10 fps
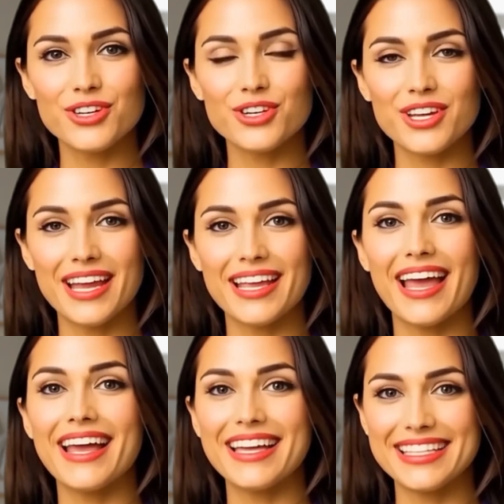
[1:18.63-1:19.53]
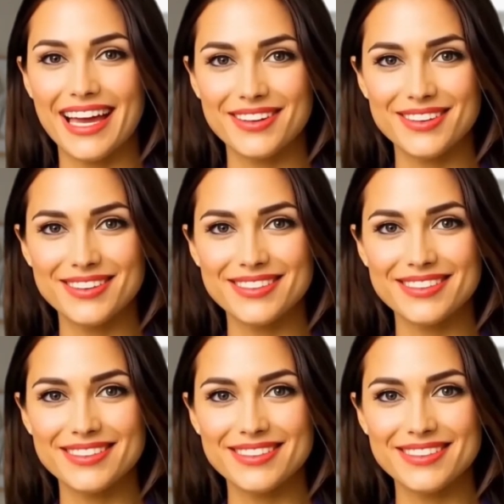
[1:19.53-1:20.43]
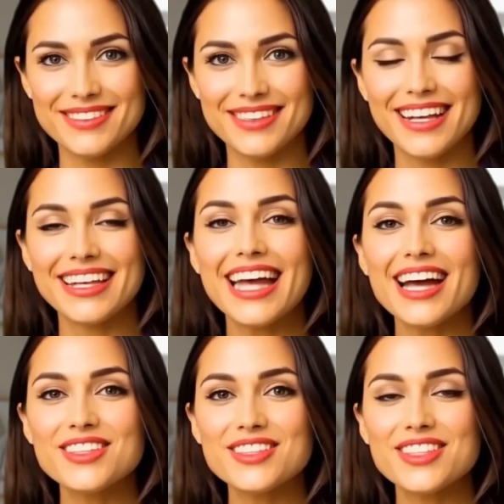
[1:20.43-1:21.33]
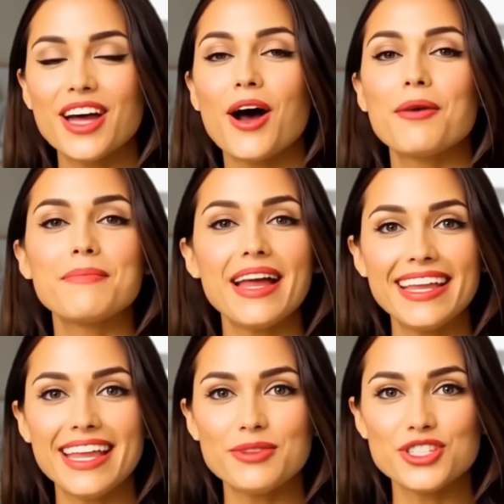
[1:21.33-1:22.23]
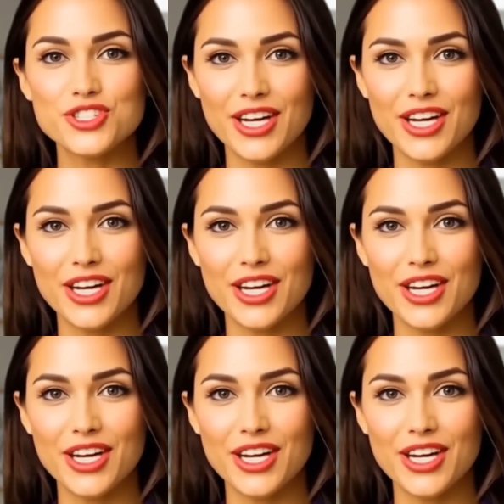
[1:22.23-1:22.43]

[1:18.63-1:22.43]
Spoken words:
for creating AI characters. Yes, there are many image